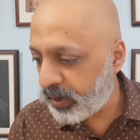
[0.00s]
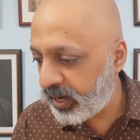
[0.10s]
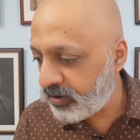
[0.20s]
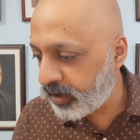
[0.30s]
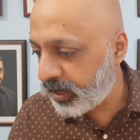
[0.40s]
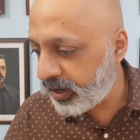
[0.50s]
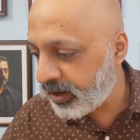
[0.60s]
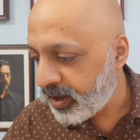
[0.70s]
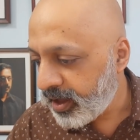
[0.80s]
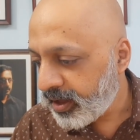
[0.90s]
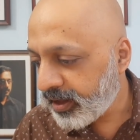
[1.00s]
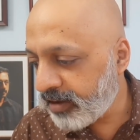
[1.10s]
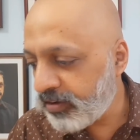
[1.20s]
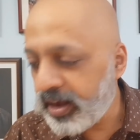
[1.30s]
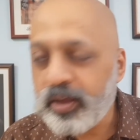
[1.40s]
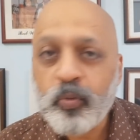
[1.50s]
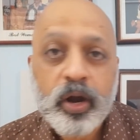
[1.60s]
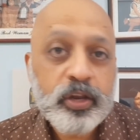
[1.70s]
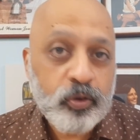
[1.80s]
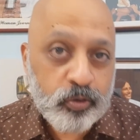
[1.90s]
Pehla wala hai, give any
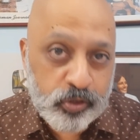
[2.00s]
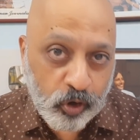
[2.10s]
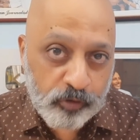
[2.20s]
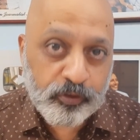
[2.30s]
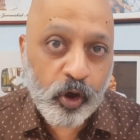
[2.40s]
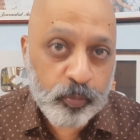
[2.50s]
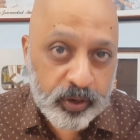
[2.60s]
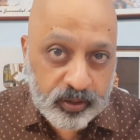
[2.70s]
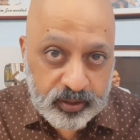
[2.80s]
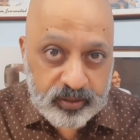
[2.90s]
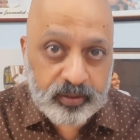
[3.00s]
one use of copper.